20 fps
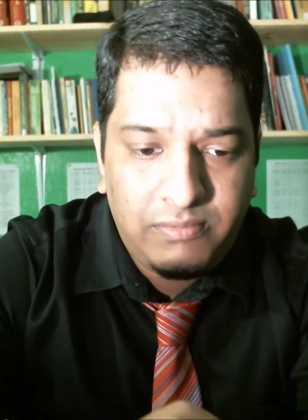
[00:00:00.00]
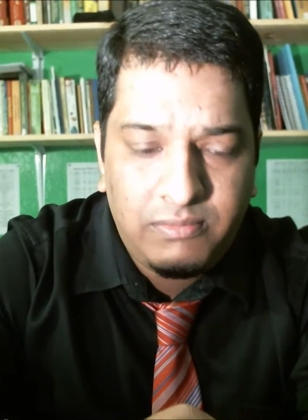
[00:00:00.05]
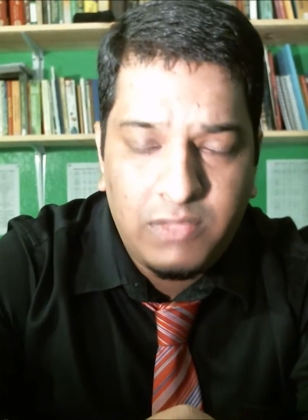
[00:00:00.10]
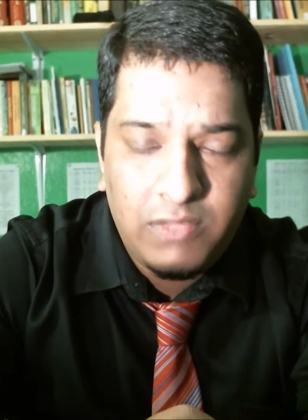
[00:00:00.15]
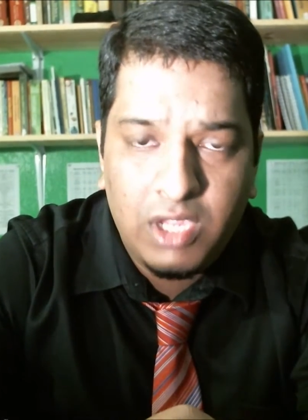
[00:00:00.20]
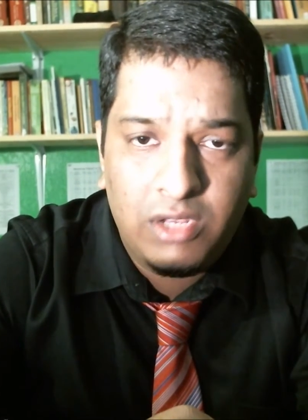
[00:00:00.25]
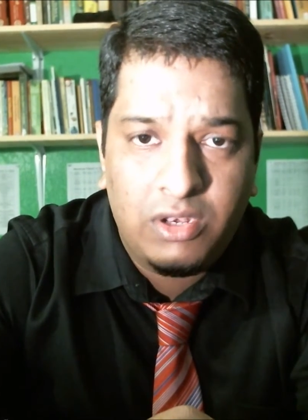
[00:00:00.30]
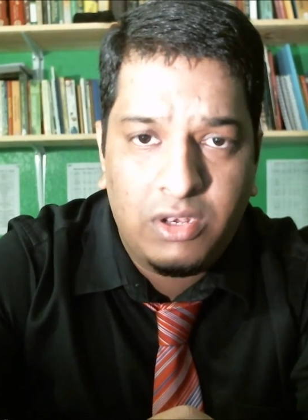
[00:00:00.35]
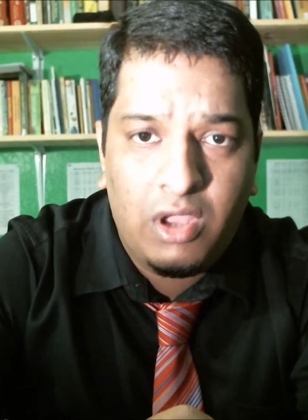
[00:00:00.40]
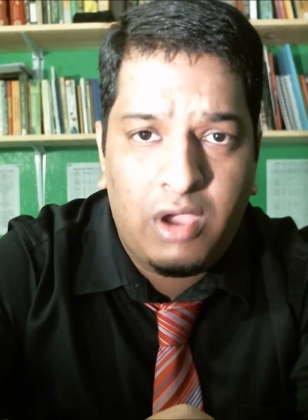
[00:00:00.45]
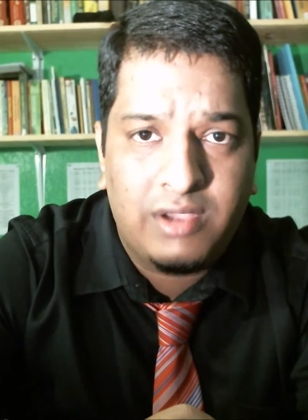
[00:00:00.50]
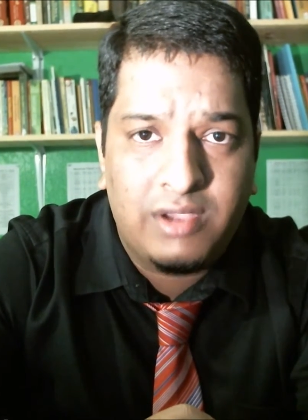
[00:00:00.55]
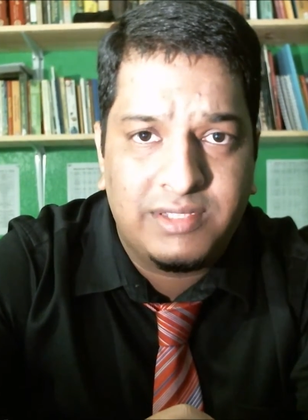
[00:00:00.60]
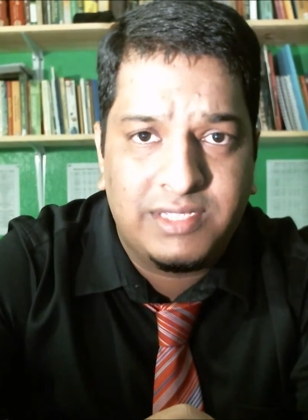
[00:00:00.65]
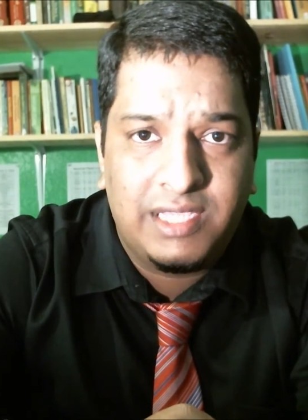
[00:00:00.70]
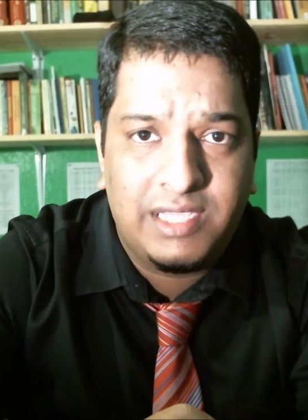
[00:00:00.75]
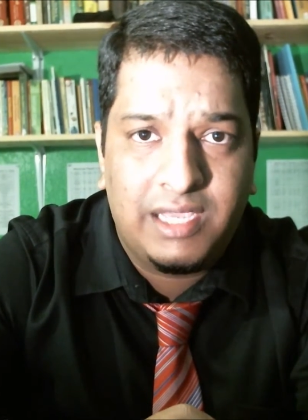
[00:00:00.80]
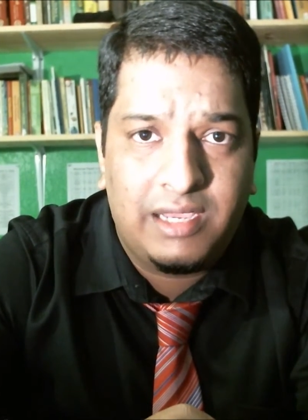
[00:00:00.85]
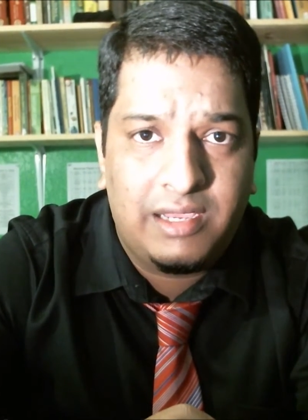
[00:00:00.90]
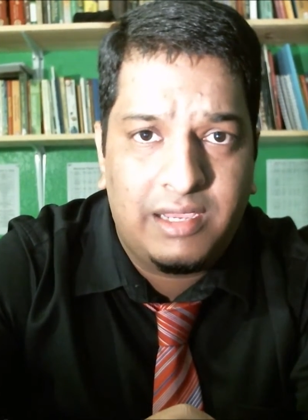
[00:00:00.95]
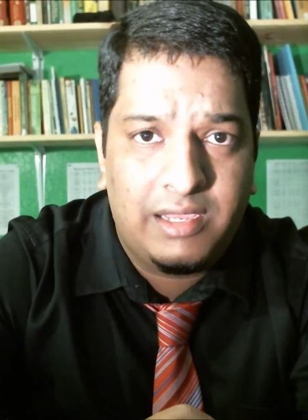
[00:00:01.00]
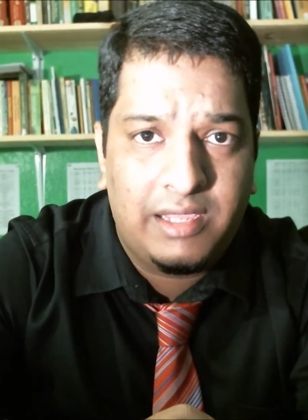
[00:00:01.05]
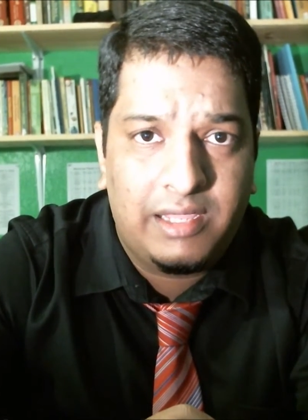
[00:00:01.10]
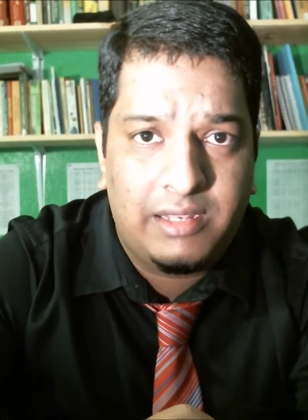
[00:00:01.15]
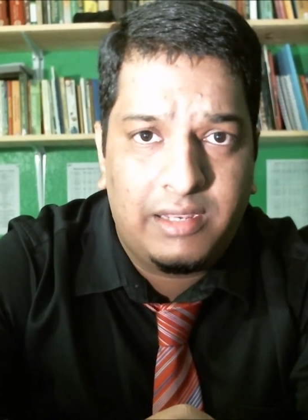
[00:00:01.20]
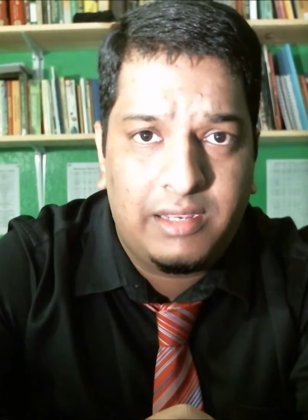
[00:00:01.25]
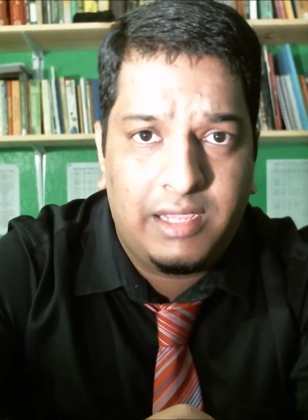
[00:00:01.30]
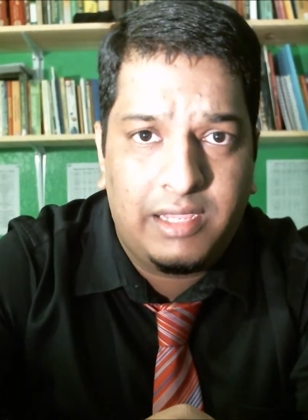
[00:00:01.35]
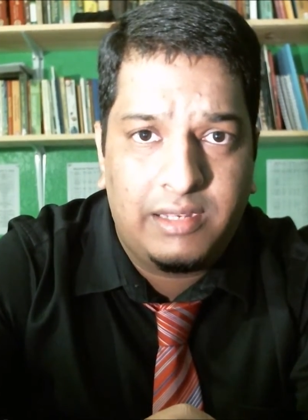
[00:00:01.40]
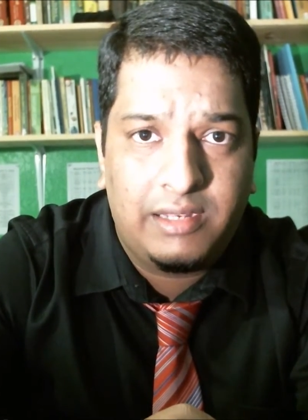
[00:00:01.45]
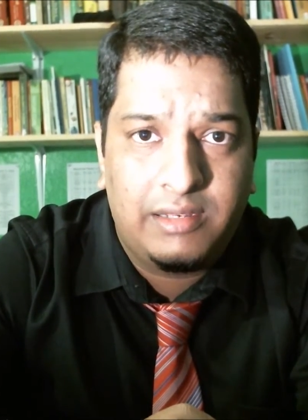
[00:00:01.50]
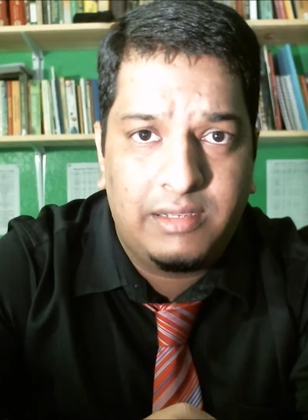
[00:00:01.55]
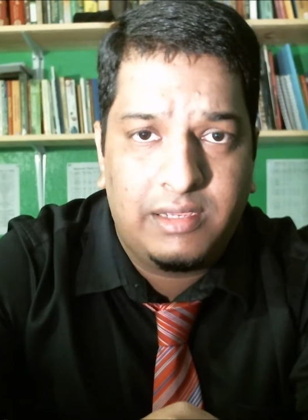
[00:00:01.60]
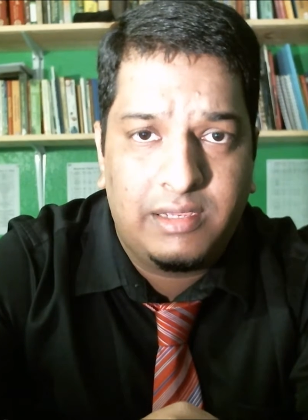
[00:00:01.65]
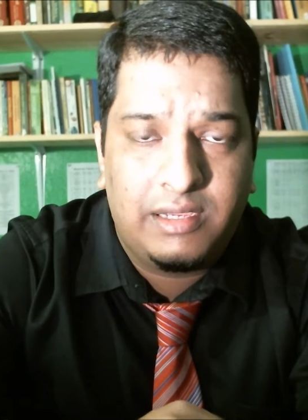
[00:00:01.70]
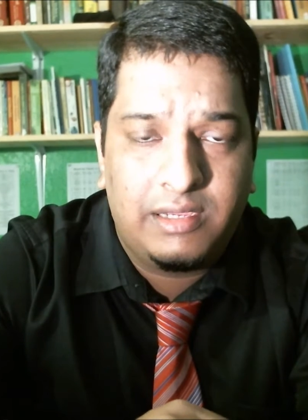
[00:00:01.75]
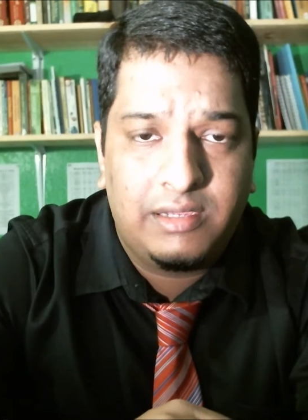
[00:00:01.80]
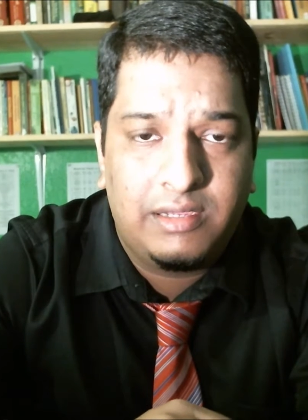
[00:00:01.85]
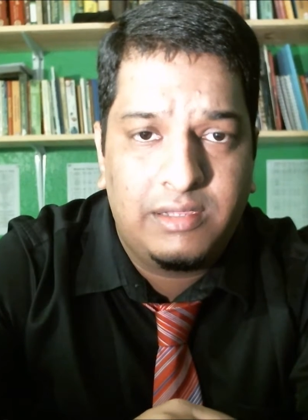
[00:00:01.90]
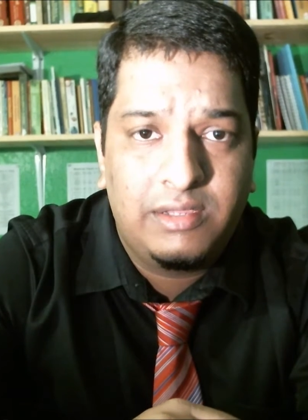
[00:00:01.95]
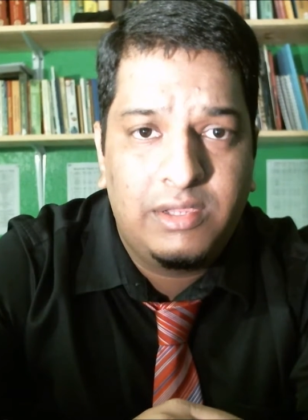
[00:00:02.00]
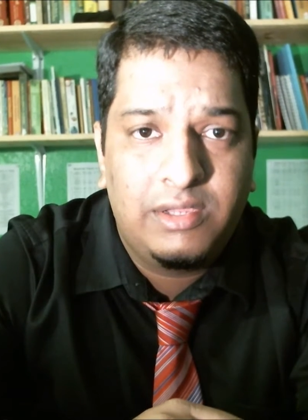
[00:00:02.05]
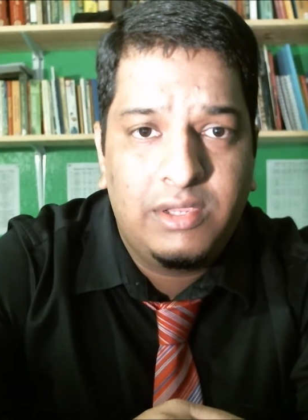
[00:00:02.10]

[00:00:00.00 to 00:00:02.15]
nausea and, and uh,